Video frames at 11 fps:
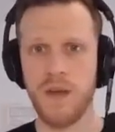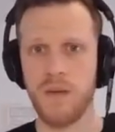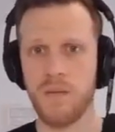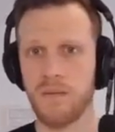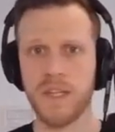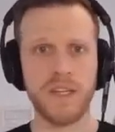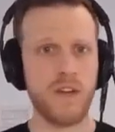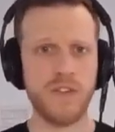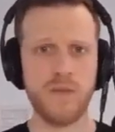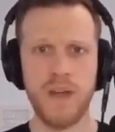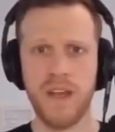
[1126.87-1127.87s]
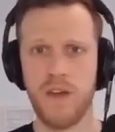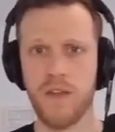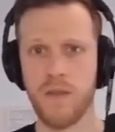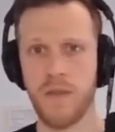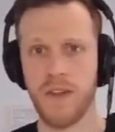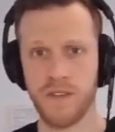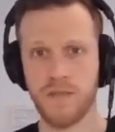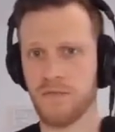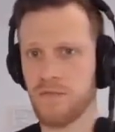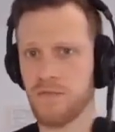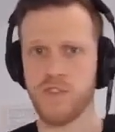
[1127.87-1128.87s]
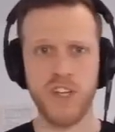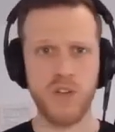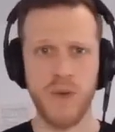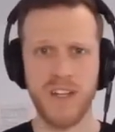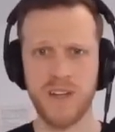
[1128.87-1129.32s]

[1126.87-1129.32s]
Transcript: but also many other things, generating